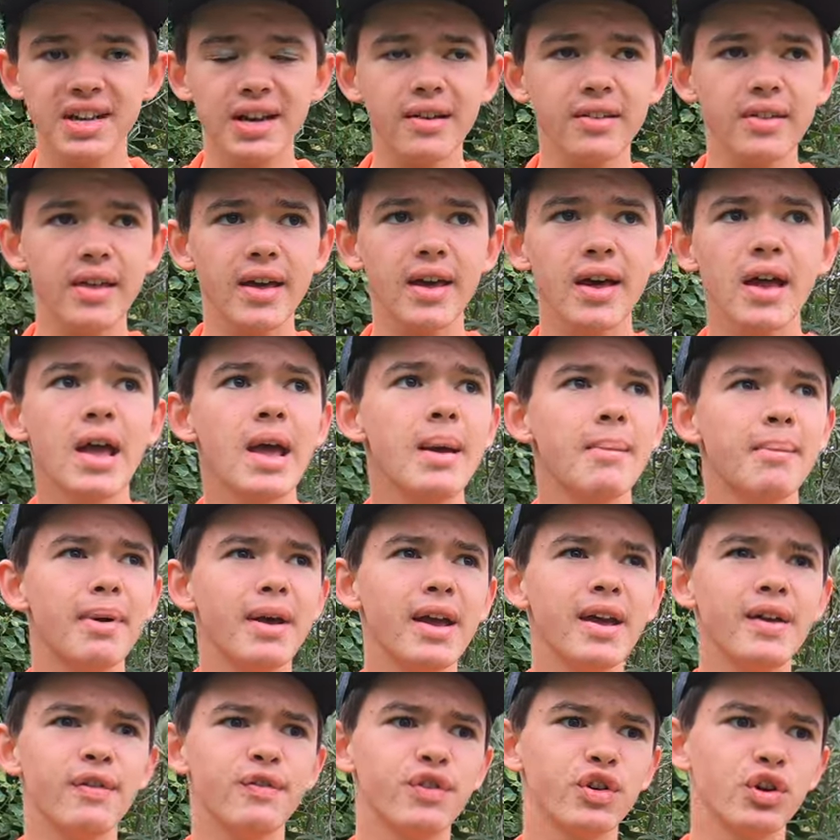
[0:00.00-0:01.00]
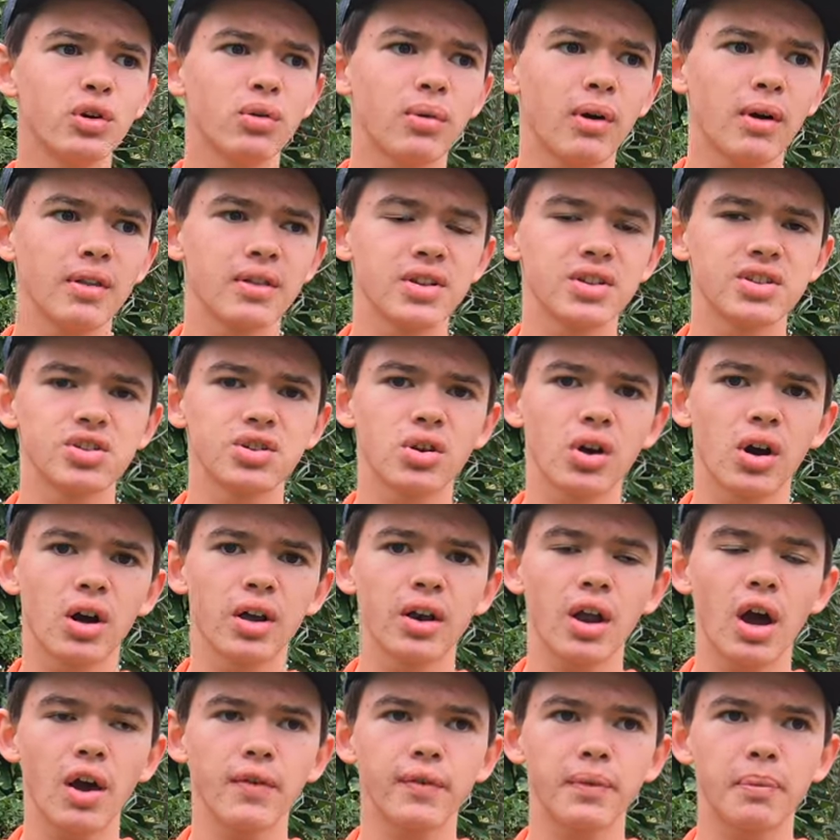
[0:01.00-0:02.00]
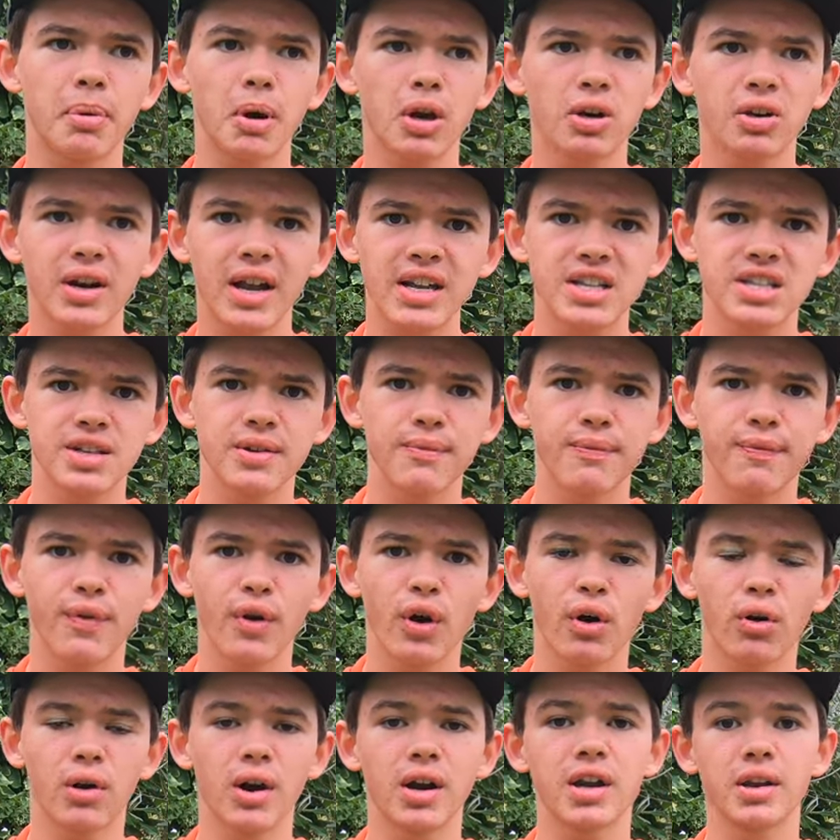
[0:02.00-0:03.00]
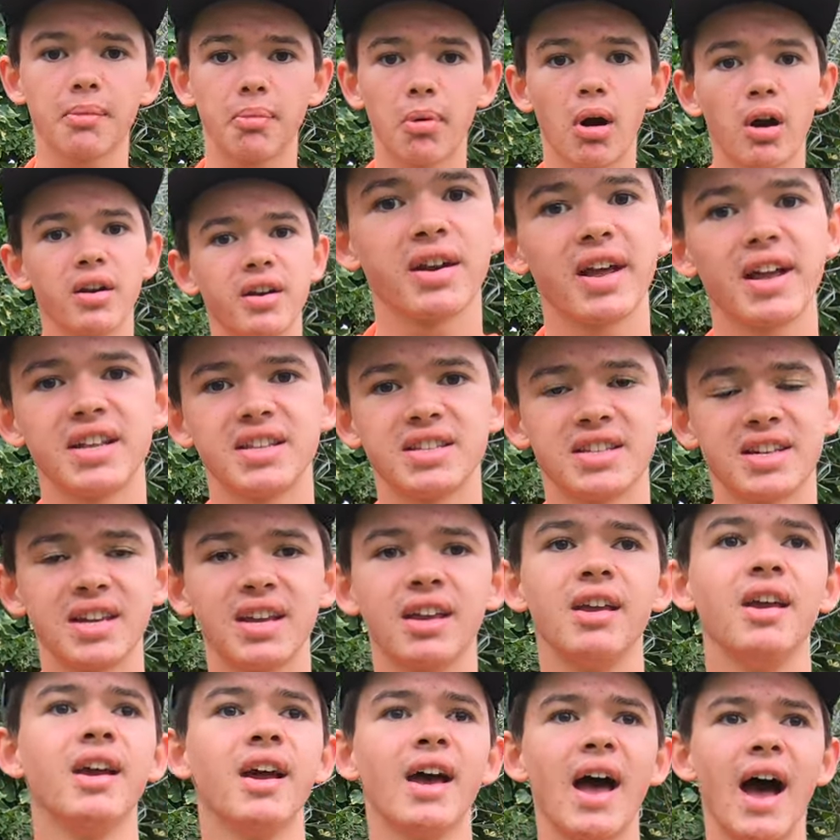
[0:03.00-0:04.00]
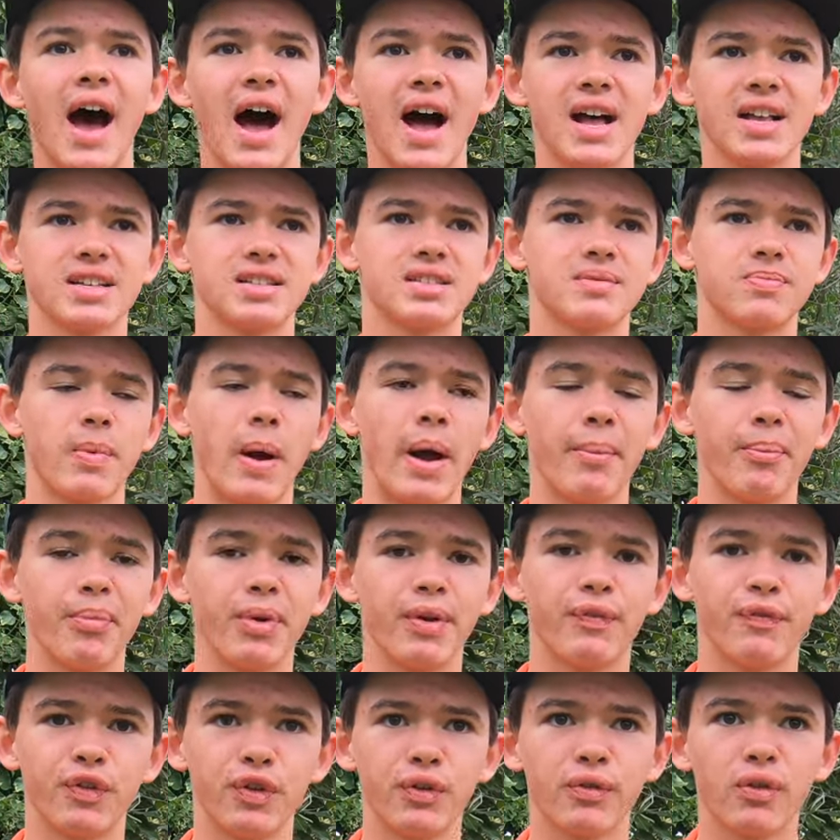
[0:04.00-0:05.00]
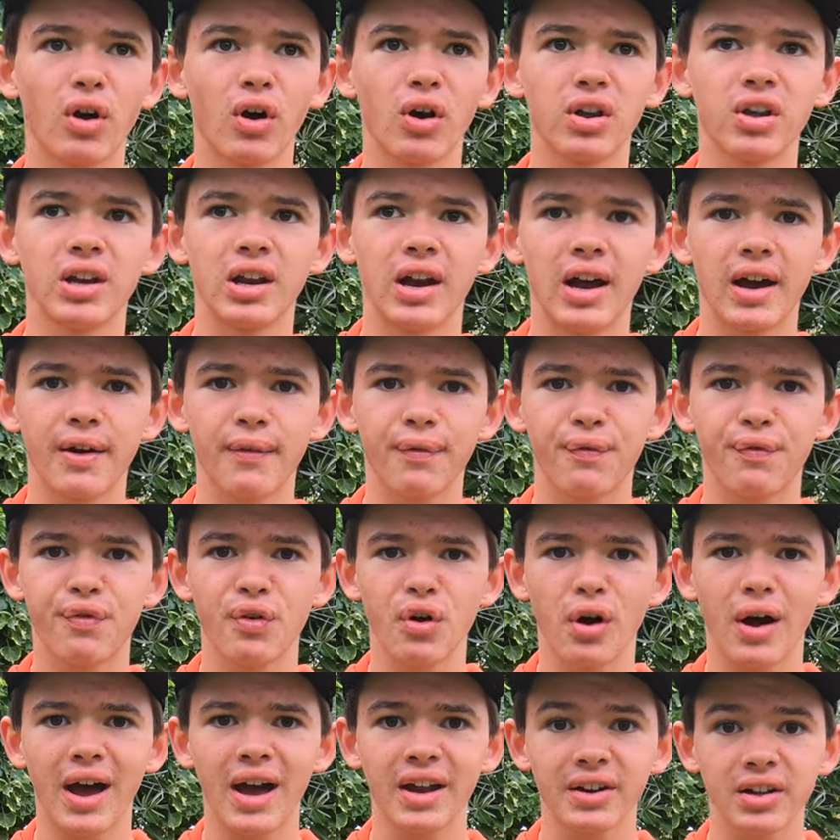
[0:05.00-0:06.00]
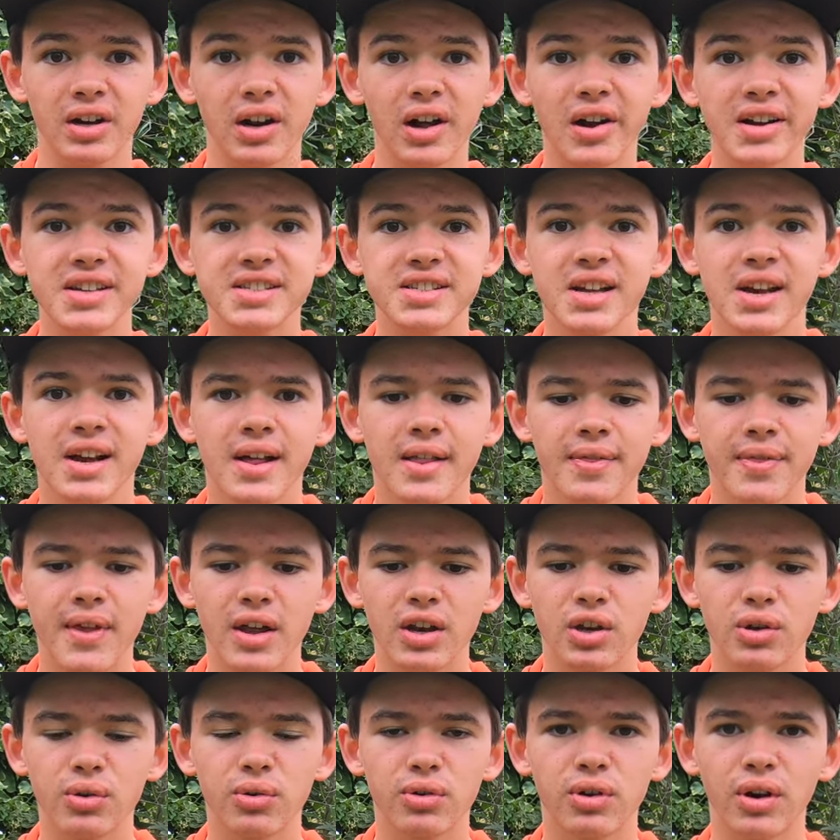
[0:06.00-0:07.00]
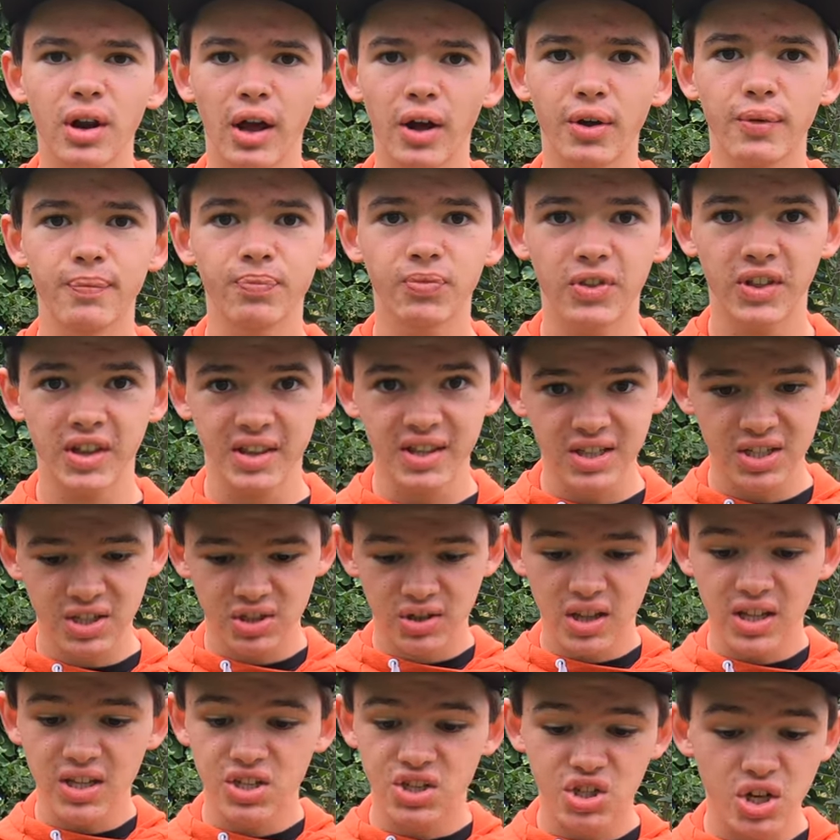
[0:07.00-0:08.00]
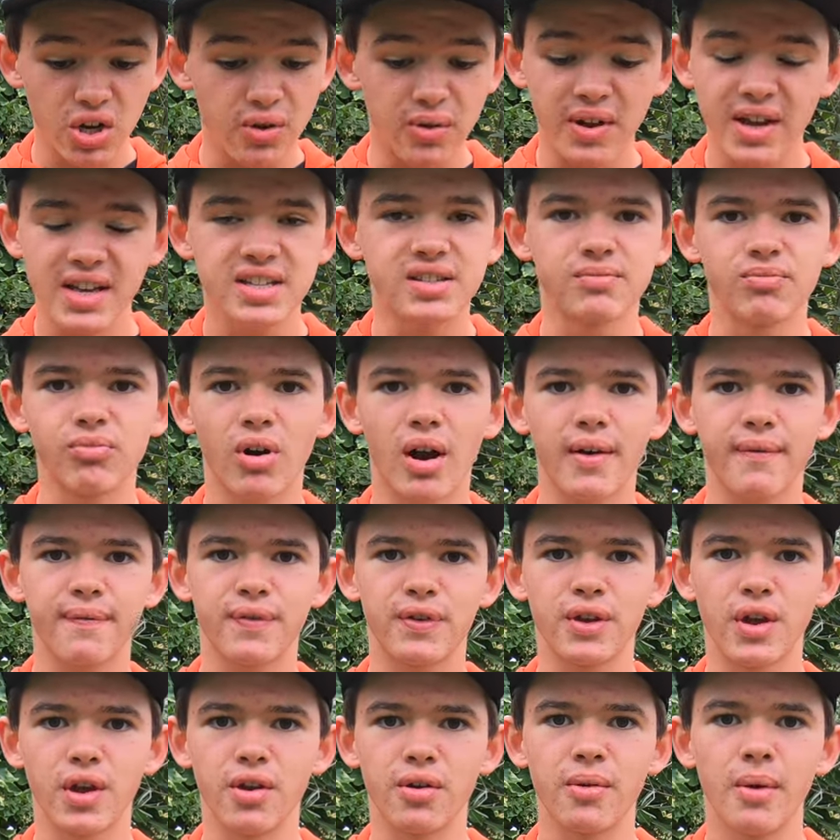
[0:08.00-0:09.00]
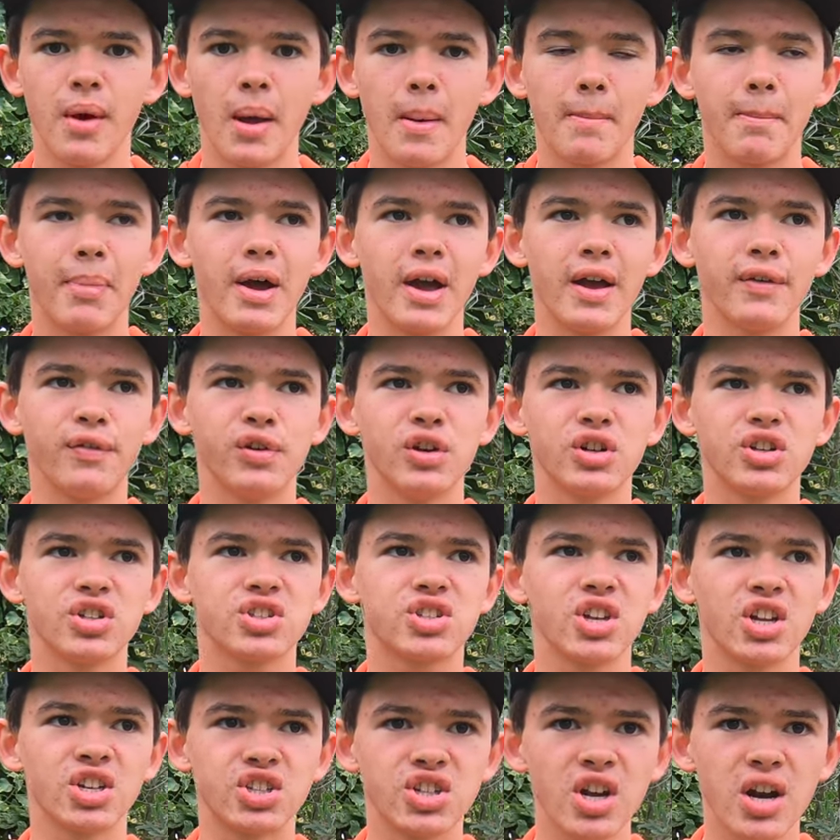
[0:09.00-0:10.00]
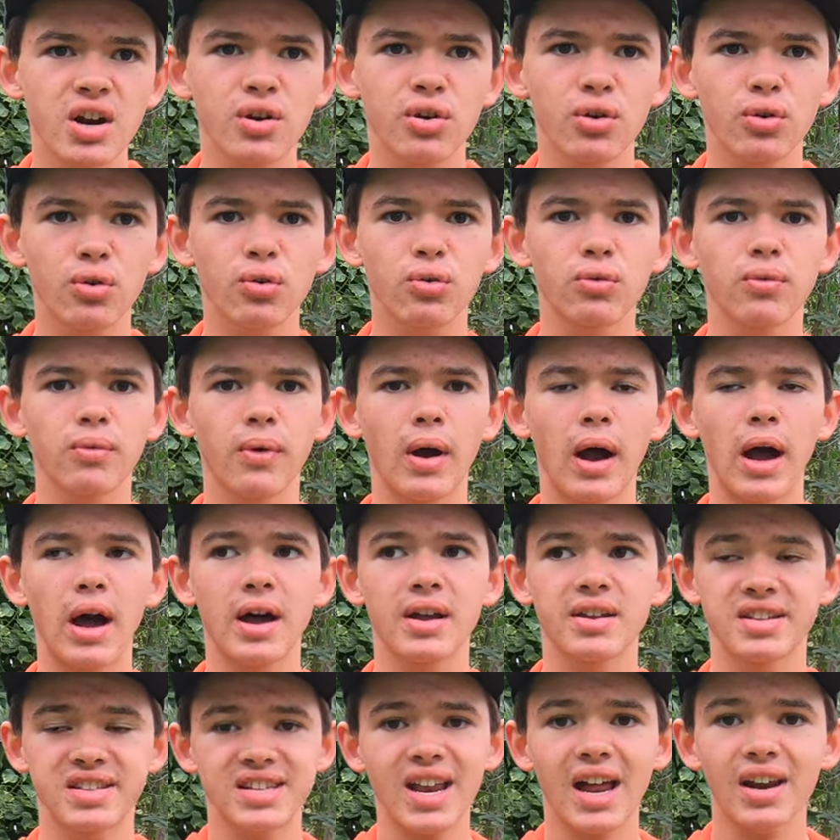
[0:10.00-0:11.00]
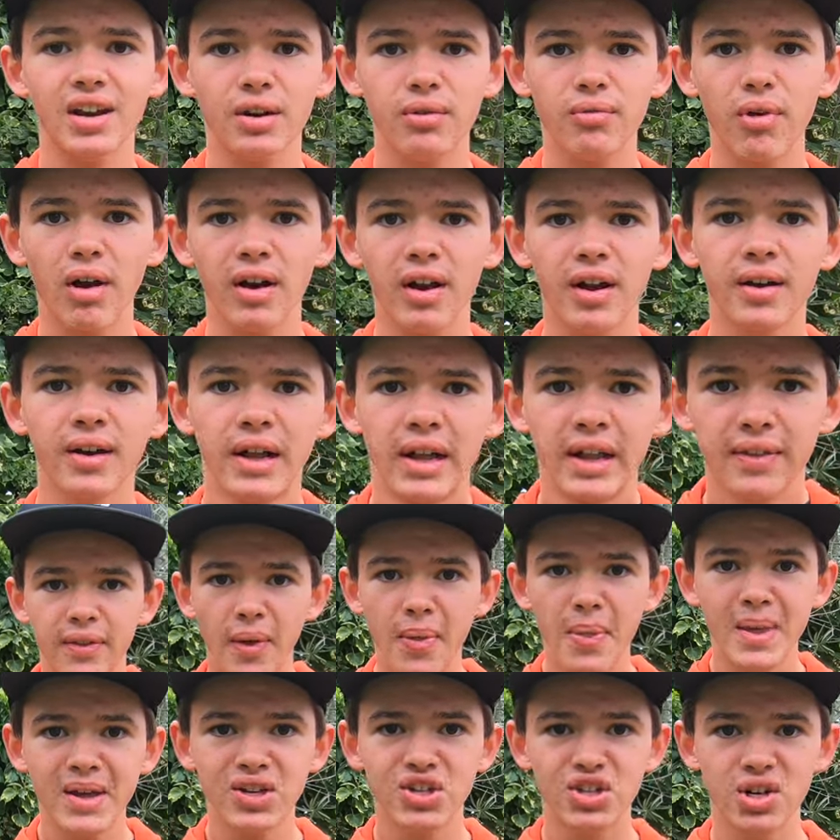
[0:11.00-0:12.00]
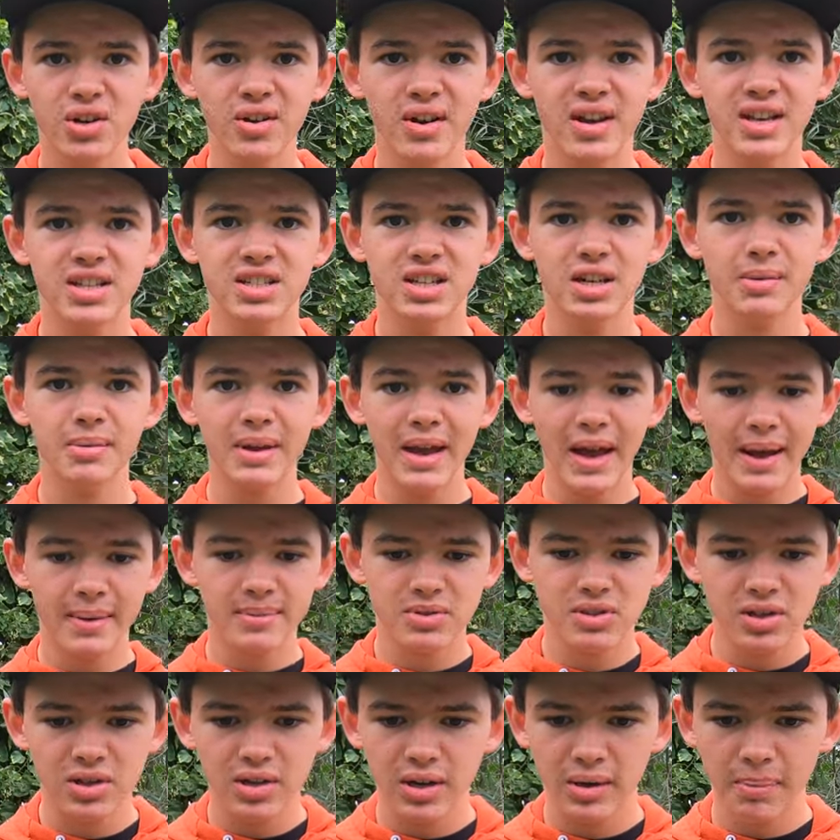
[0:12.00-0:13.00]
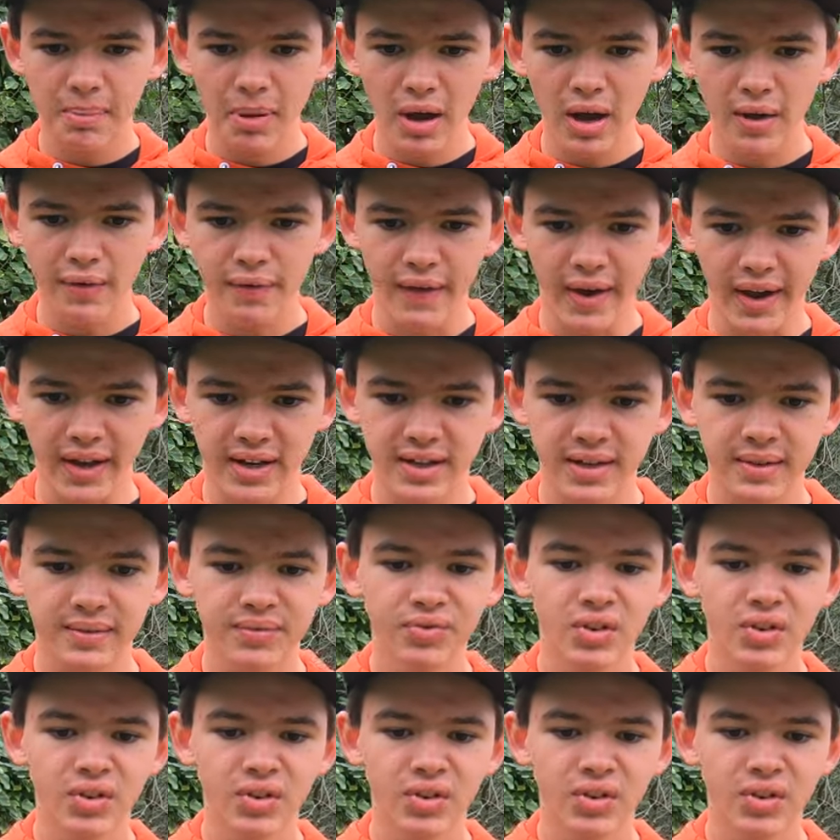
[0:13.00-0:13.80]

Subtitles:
out there. But if you're one that's got an overpronating foot or underpronating, as if you've got your like foot analyzed, then you'll know that this shoe isn't right for you. But if you're just a general standard runner, then this shoe is gonna be absolutely perfect.